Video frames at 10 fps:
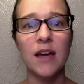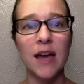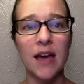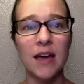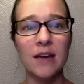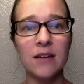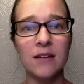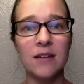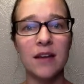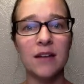A,
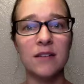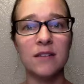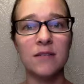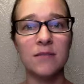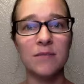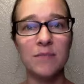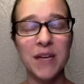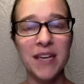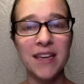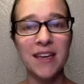then
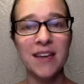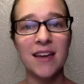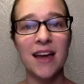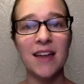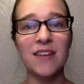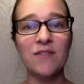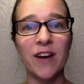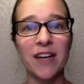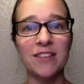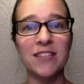B, and then
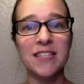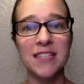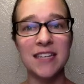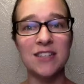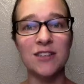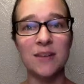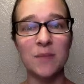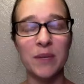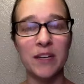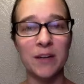finally C to
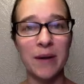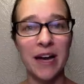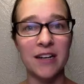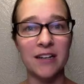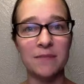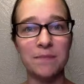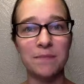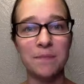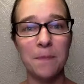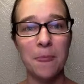complete our pattern.
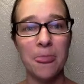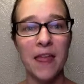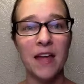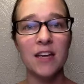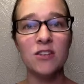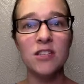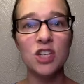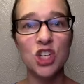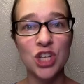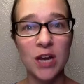Here's a
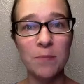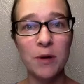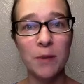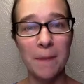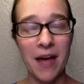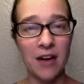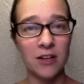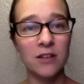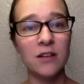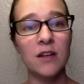shape
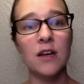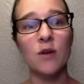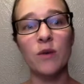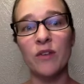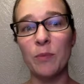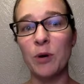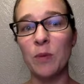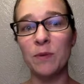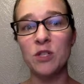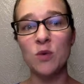pattern. We have a
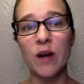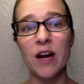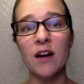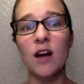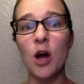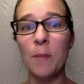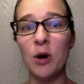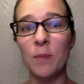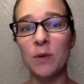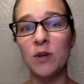purple square, a
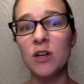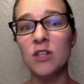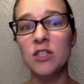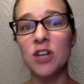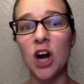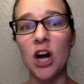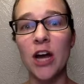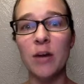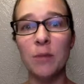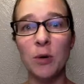purple star,
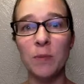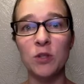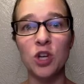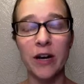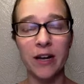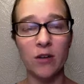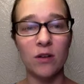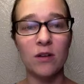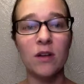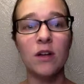and a purple triangle.
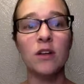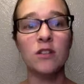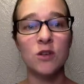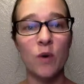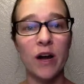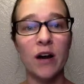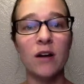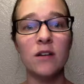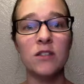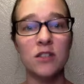Square,
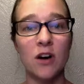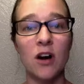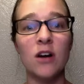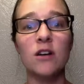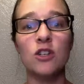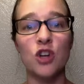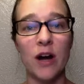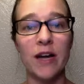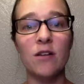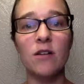star,
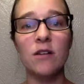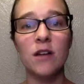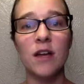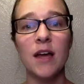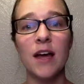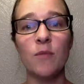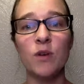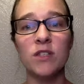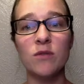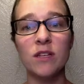triangle, and
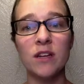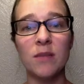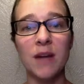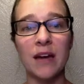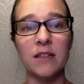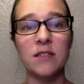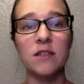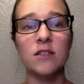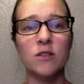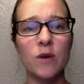what's going to come next?
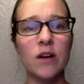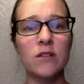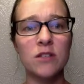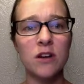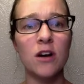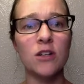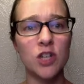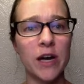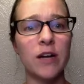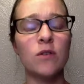Square, star,
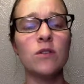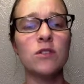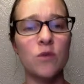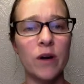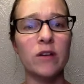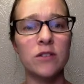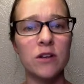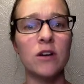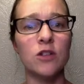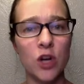triangle, square,
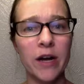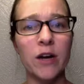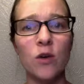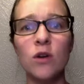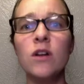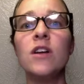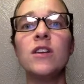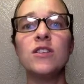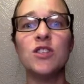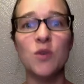star, triangle,
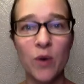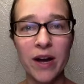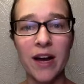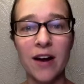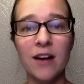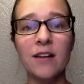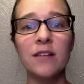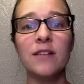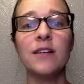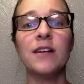square,
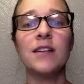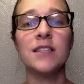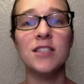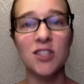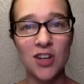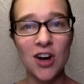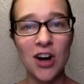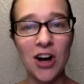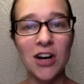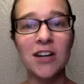
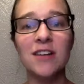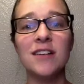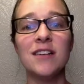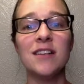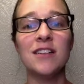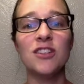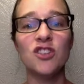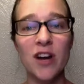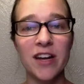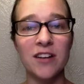star,
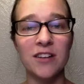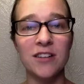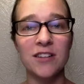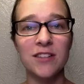triangle.